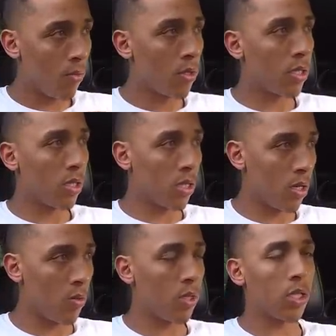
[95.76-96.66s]
which is
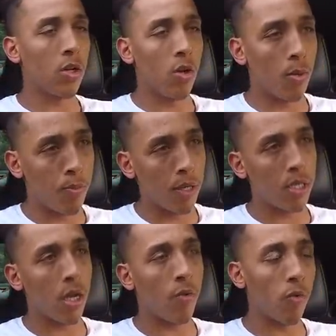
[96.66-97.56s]
uh, which is a pretty
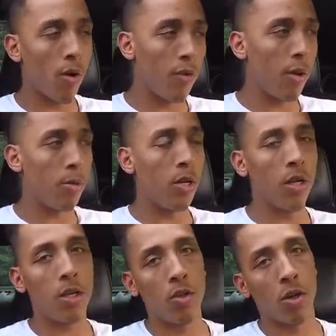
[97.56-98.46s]
tough, rough
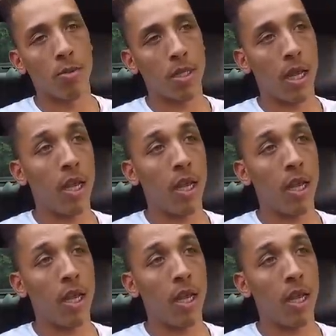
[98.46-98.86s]
neighborhood. You know what I'm saying?